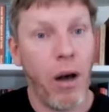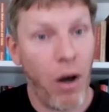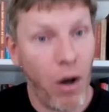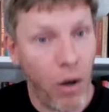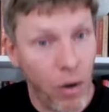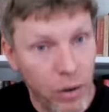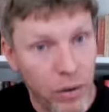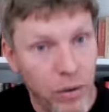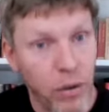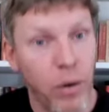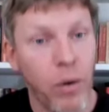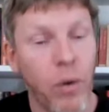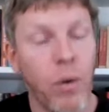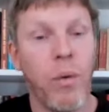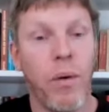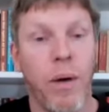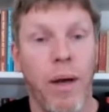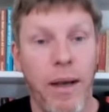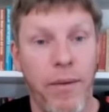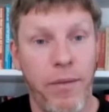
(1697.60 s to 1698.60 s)

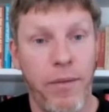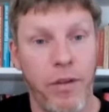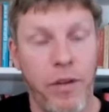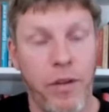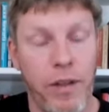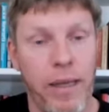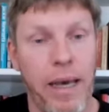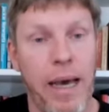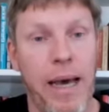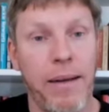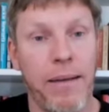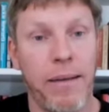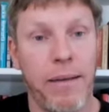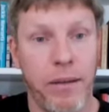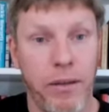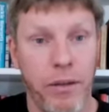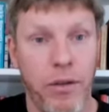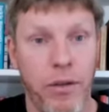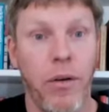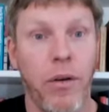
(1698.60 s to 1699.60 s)
Although, having said that,
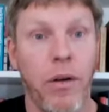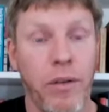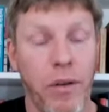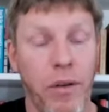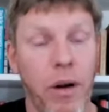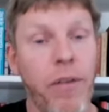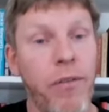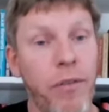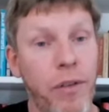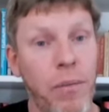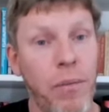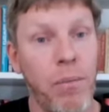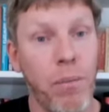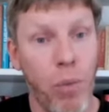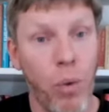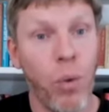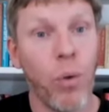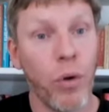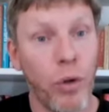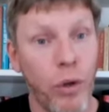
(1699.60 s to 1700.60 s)
there are often
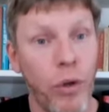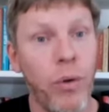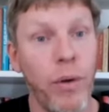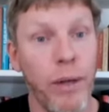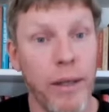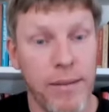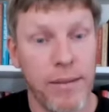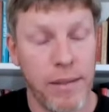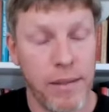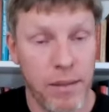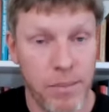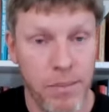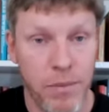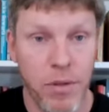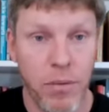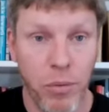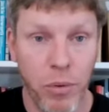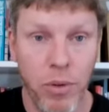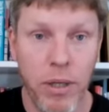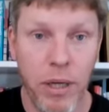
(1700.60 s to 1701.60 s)
more cooling systems
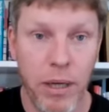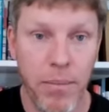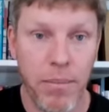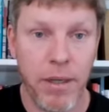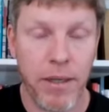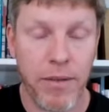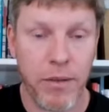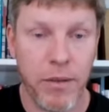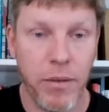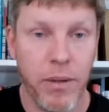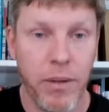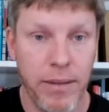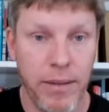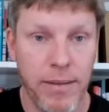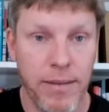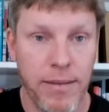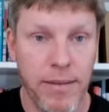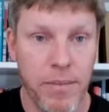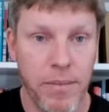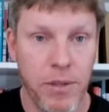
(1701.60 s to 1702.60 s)
or more complex cooling
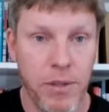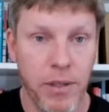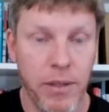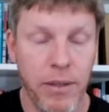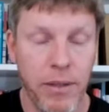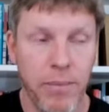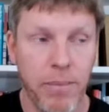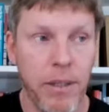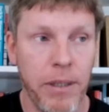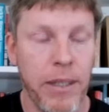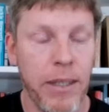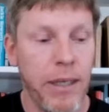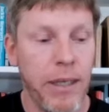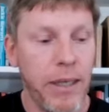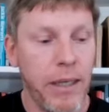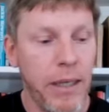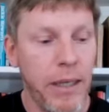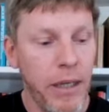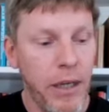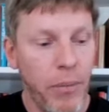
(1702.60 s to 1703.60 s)
systems on them.
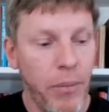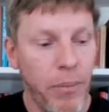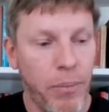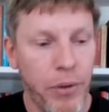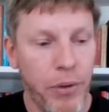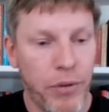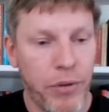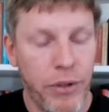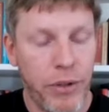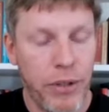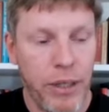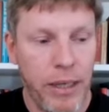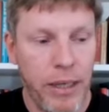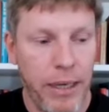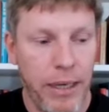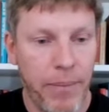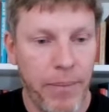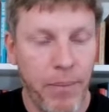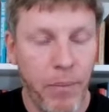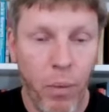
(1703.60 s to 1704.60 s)
But
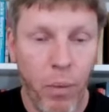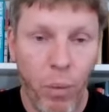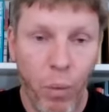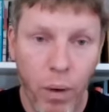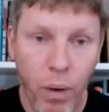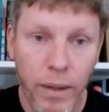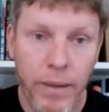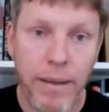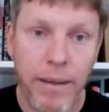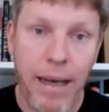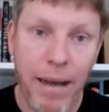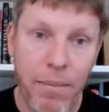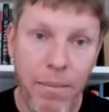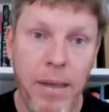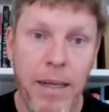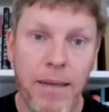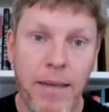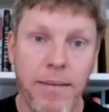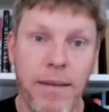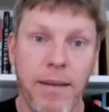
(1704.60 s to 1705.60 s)
what that
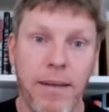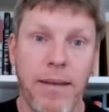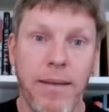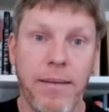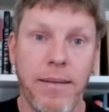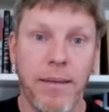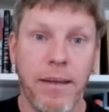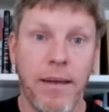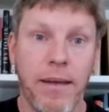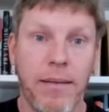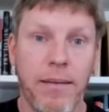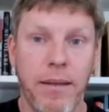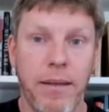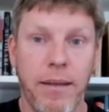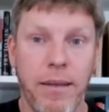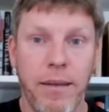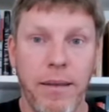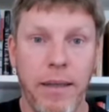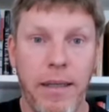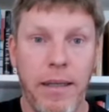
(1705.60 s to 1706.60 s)
means then is that
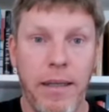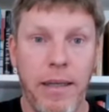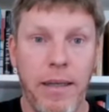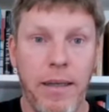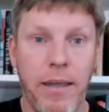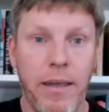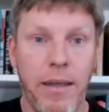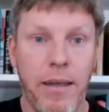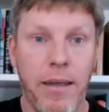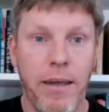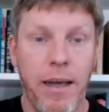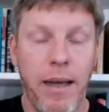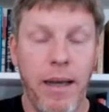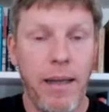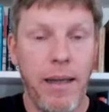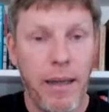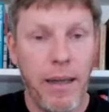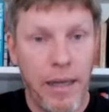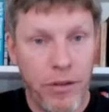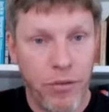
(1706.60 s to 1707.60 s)
the
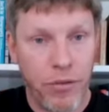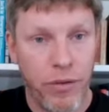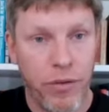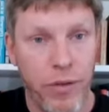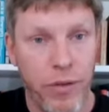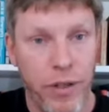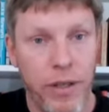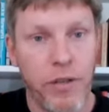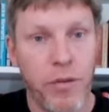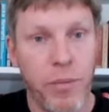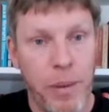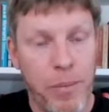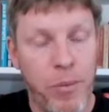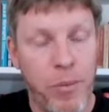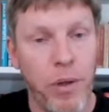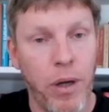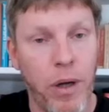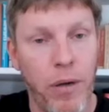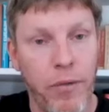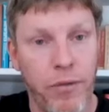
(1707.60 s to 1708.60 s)
electric vehicles, people
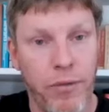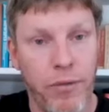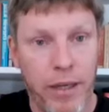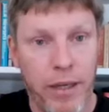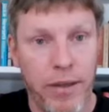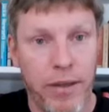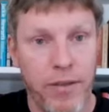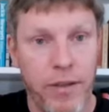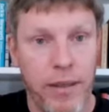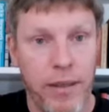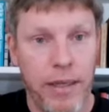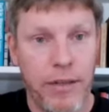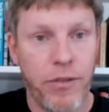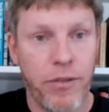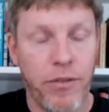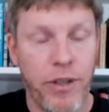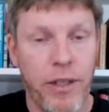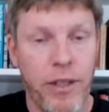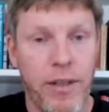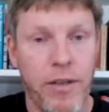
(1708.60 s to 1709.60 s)
would often recognize that
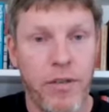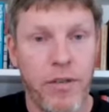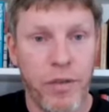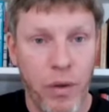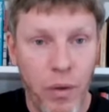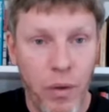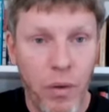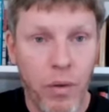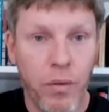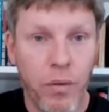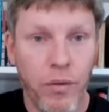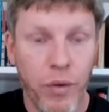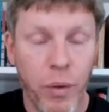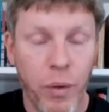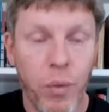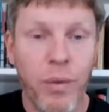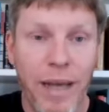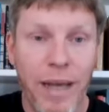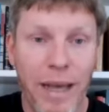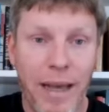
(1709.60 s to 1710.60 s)
electric vehicles
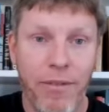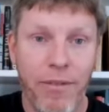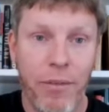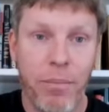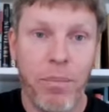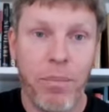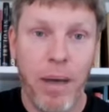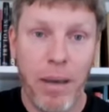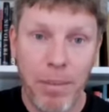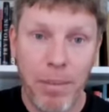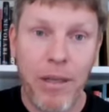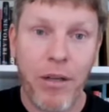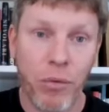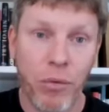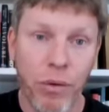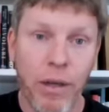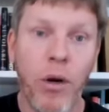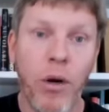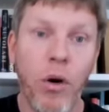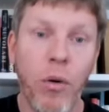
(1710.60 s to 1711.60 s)
don't have a big
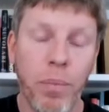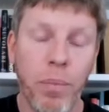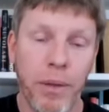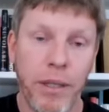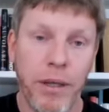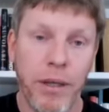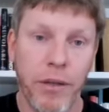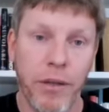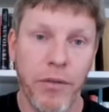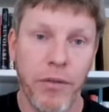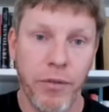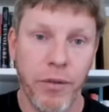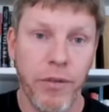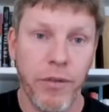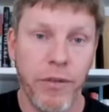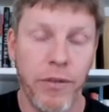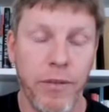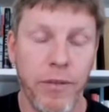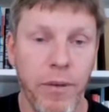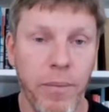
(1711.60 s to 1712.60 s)
grille opening on the
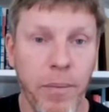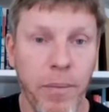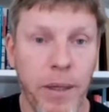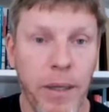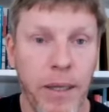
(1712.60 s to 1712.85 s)
front of them.